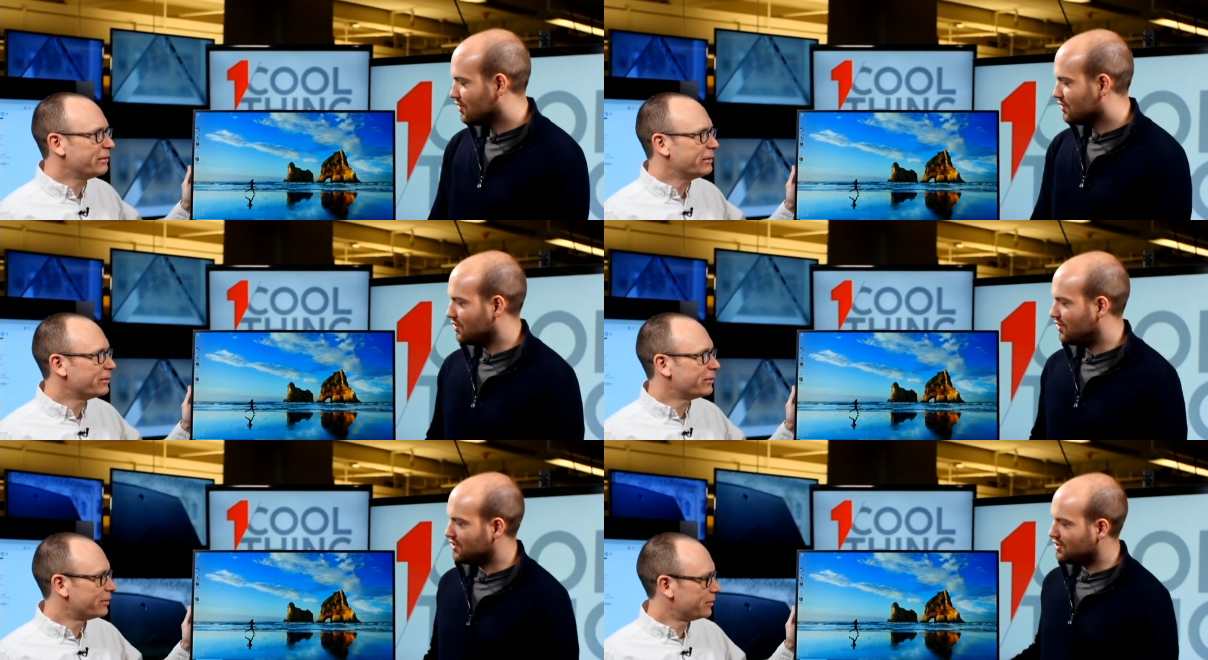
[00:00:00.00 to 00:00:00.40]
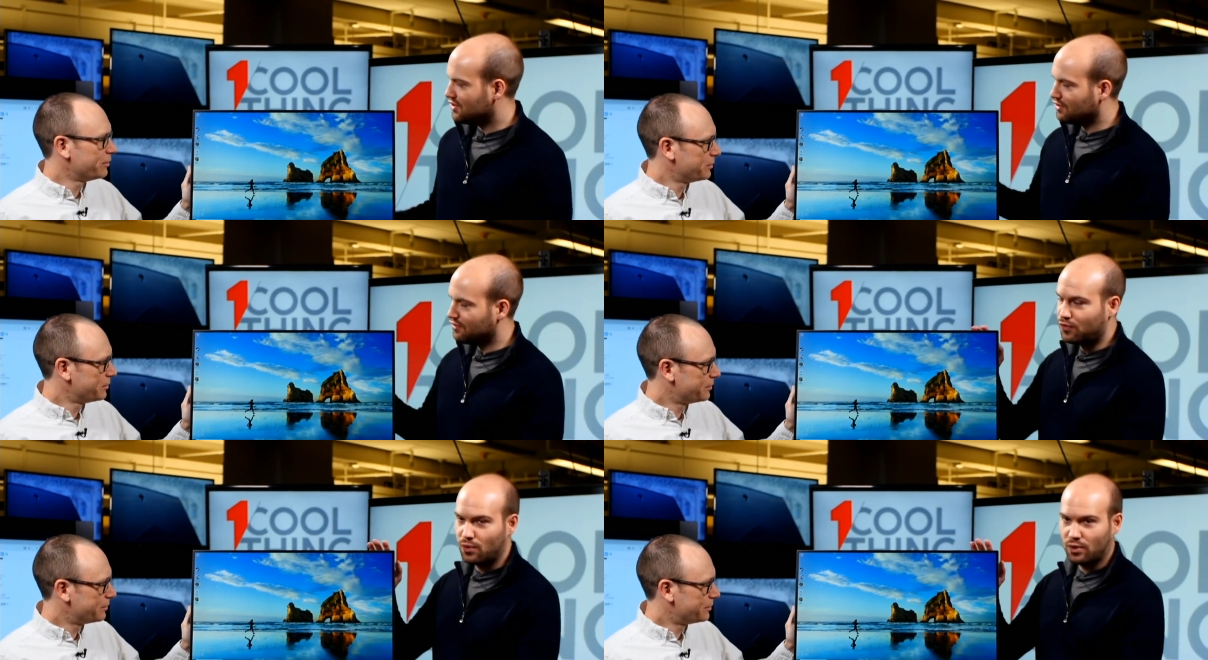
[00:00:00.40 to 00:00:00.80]
Speaker 1: So this is
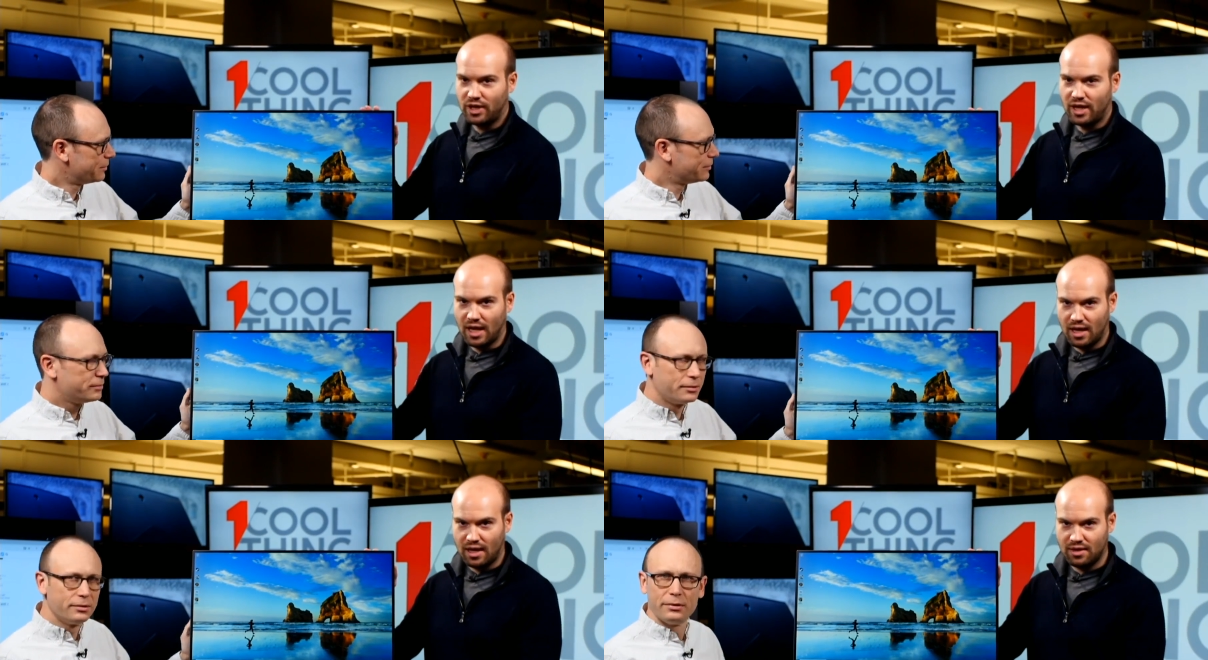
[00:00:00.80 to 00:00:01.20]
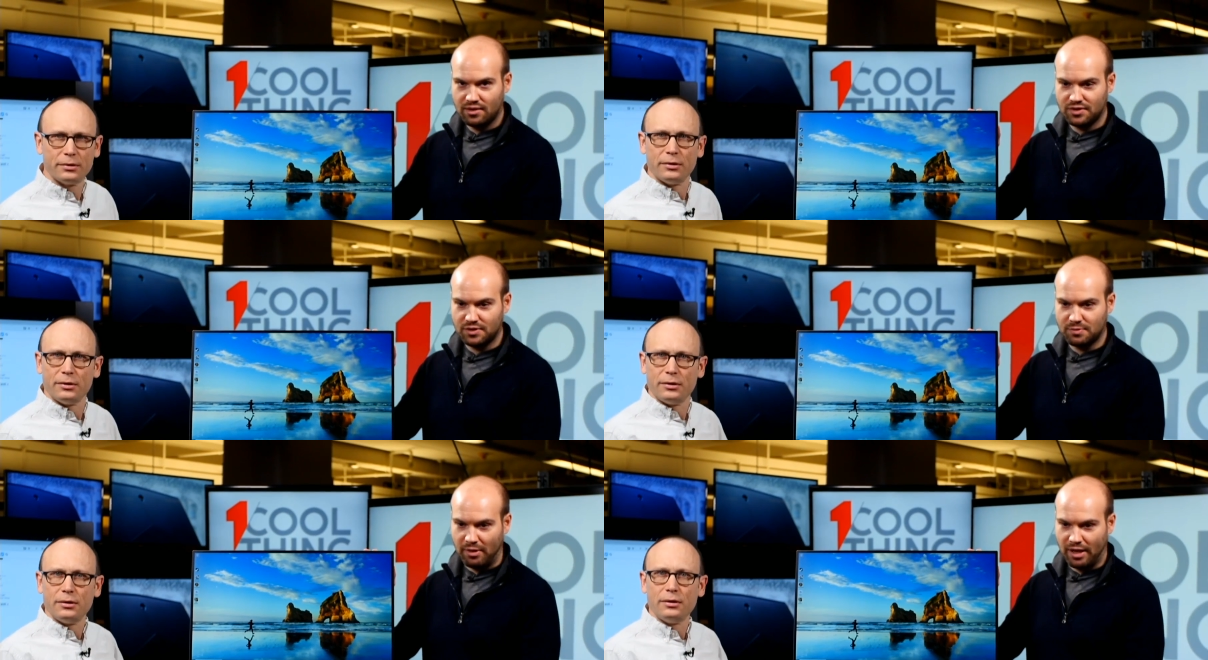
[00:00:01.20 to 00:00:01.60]
a 4K
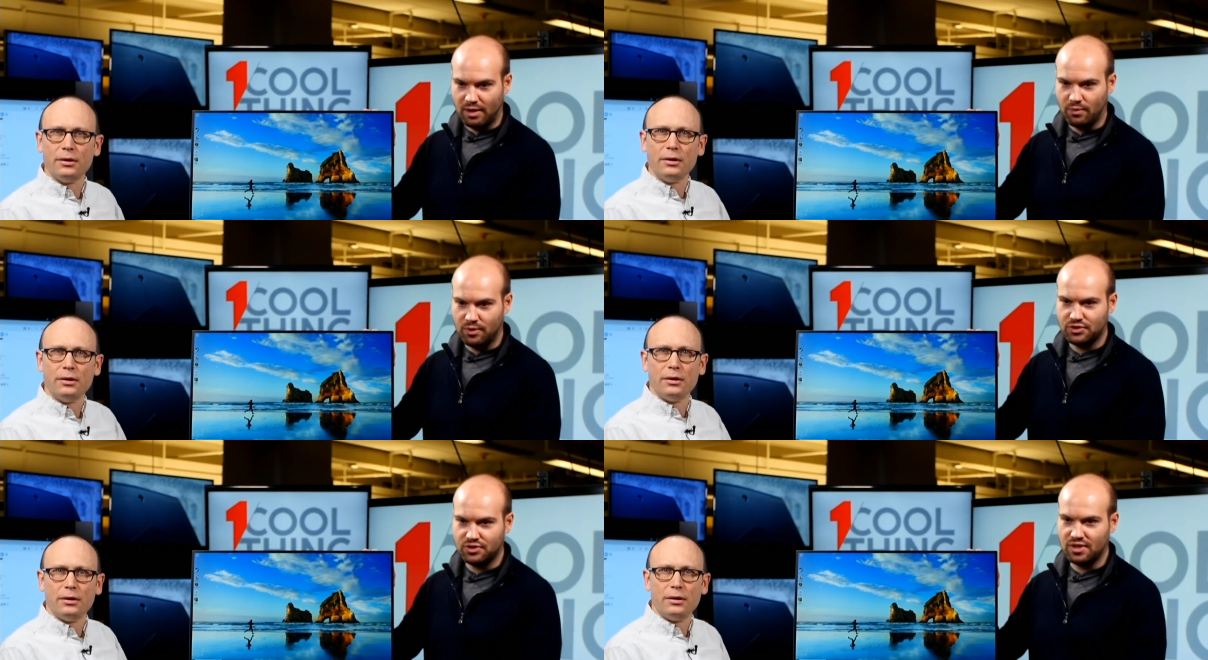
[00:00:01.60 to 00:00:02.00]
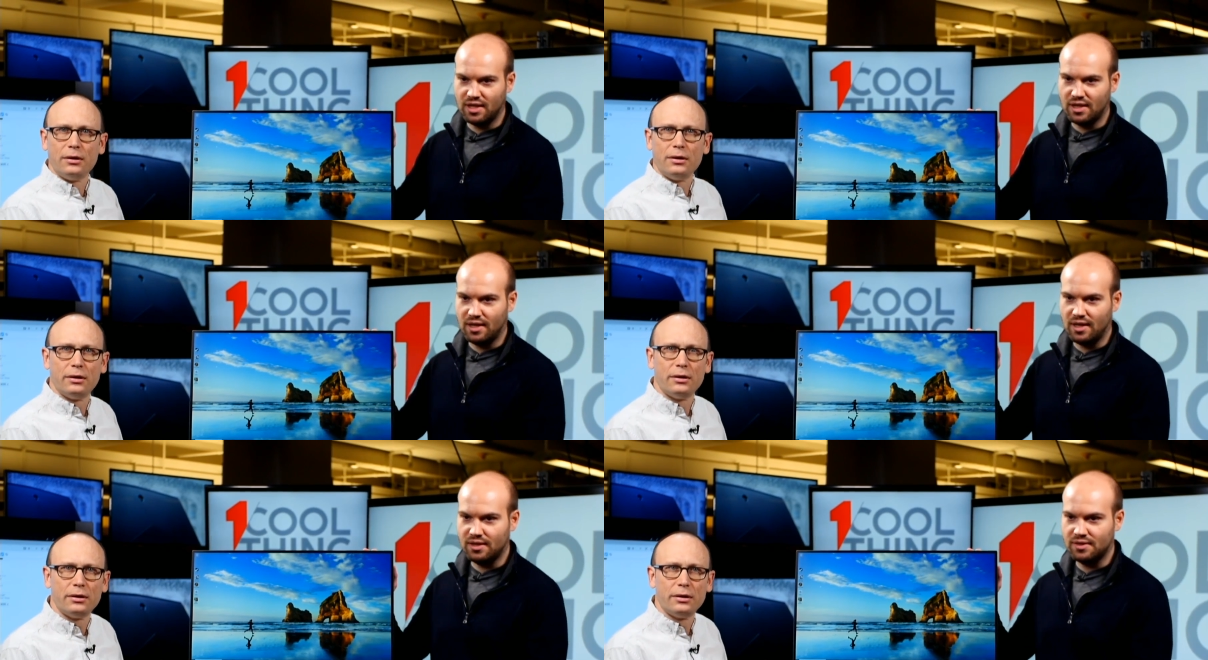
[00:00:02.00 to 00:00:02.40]
display, which
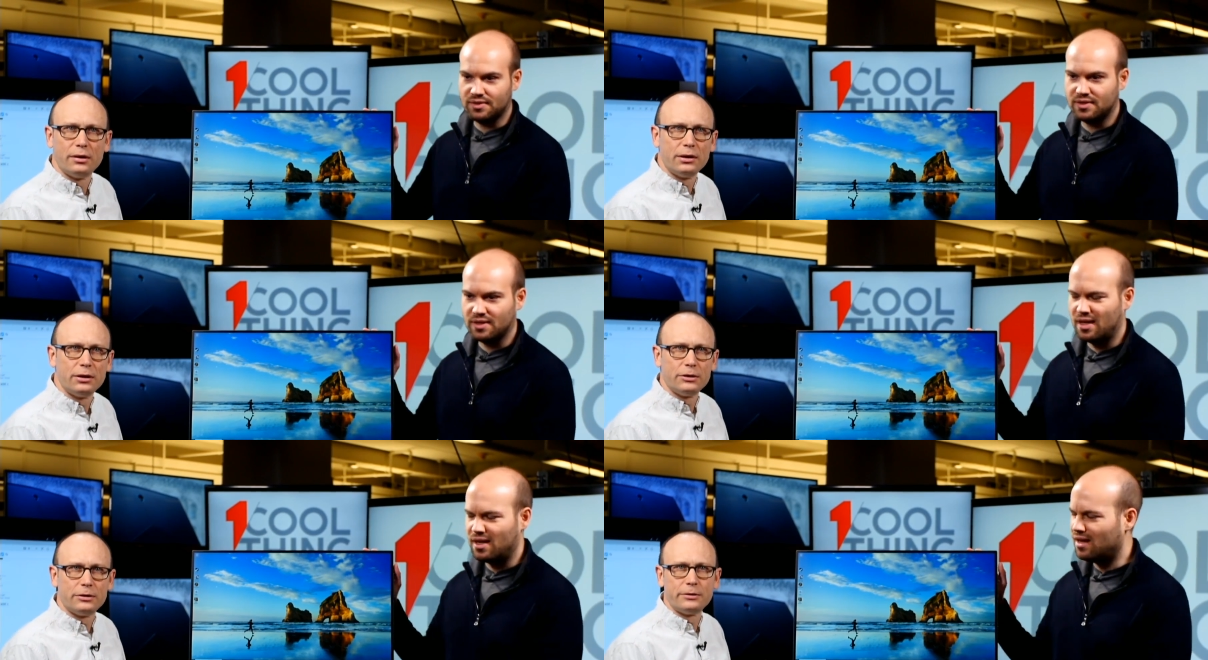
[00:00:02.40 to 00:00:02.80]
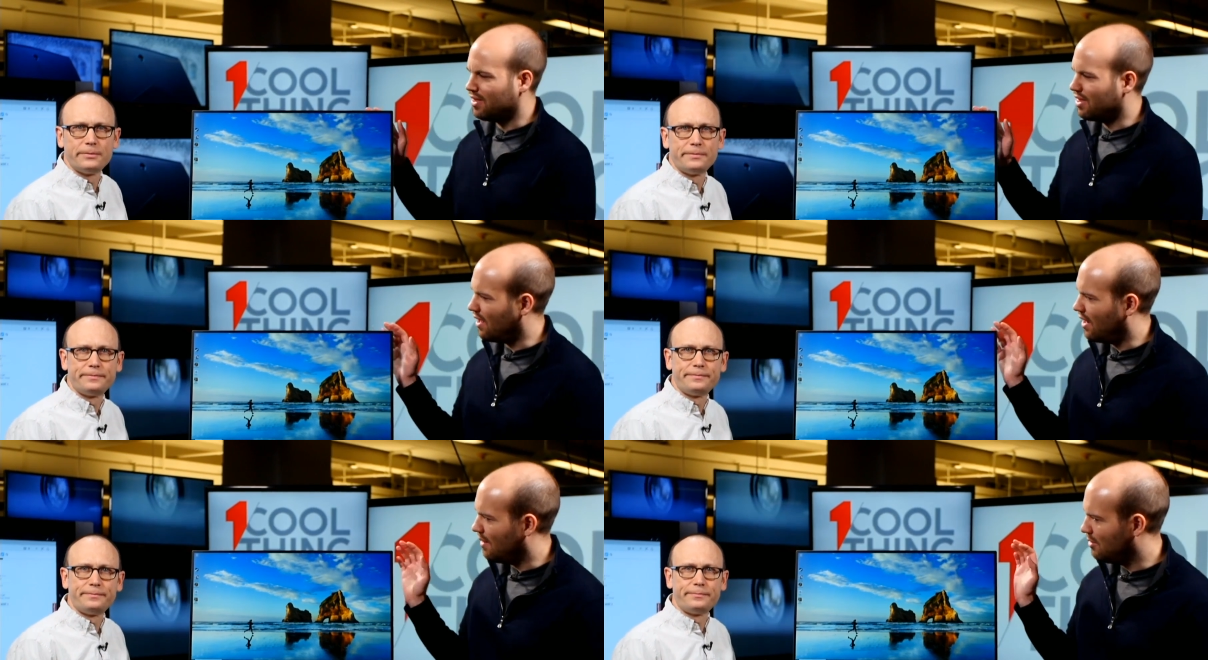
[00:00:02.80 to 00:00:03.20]
is I